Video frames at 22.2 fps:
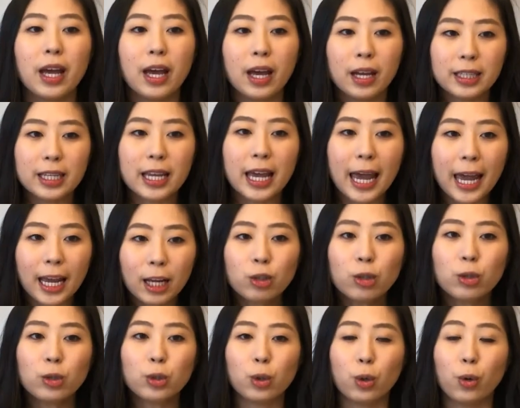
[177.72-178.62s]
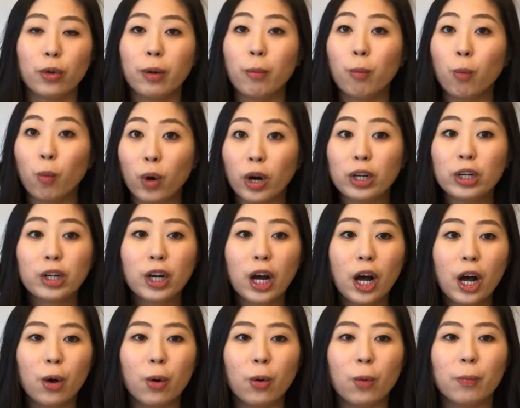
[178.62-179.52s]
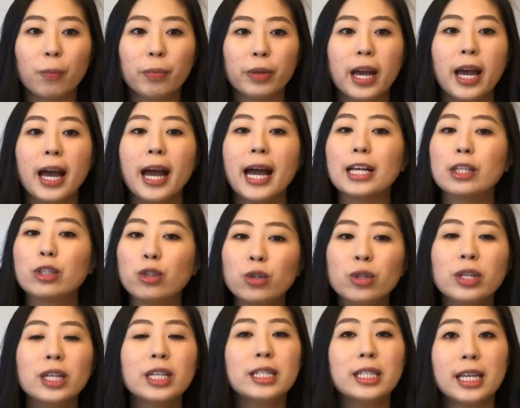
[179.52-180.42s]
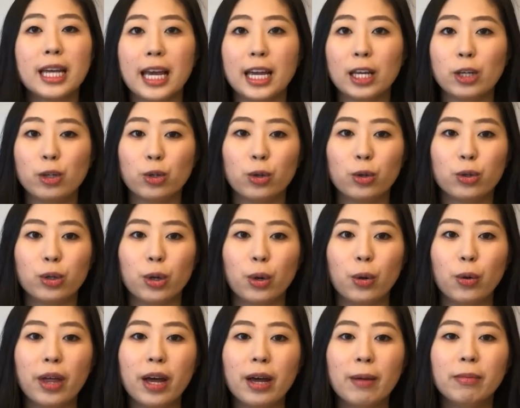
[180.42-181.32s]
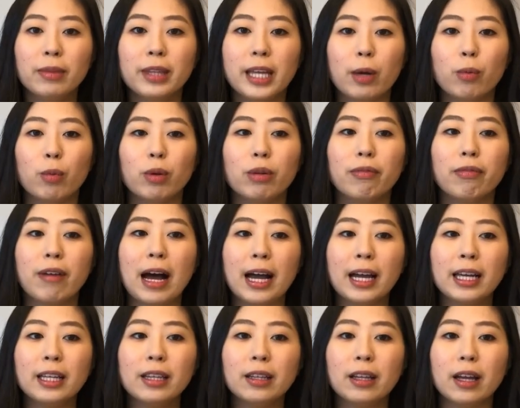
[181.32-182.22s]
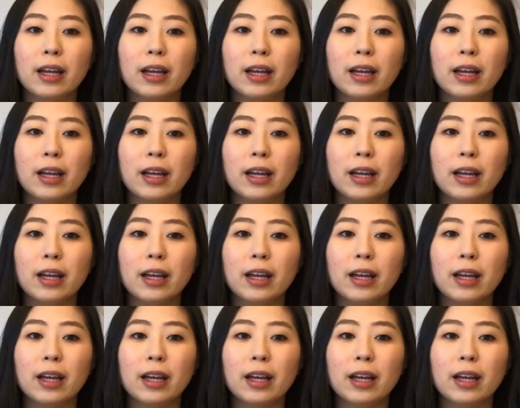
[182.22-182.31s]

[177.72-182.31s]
The angel told them where to go. As soon as the angel told them they would find